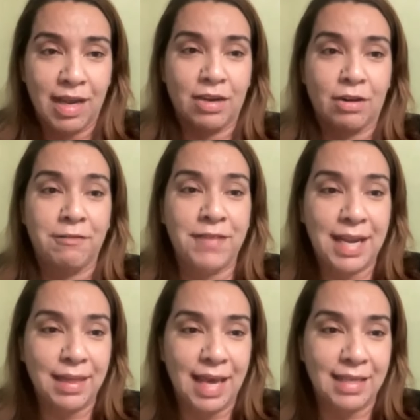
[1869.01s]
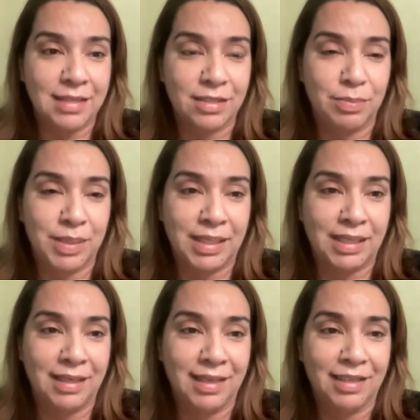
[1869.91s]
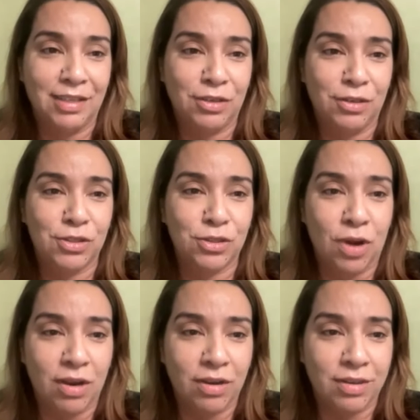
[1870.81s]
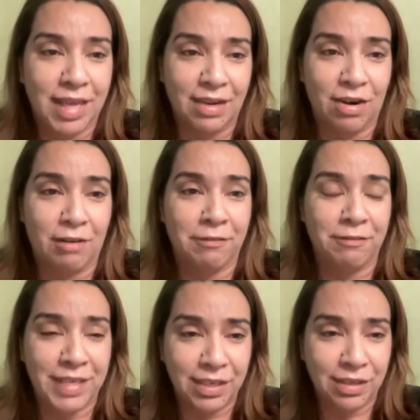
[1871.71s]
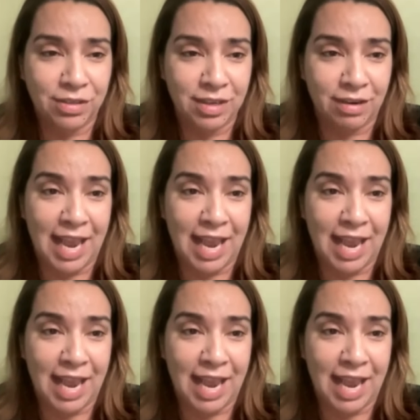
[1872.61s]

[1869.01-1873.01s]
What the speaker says: And our faith has to be, you know, stronger than our fears.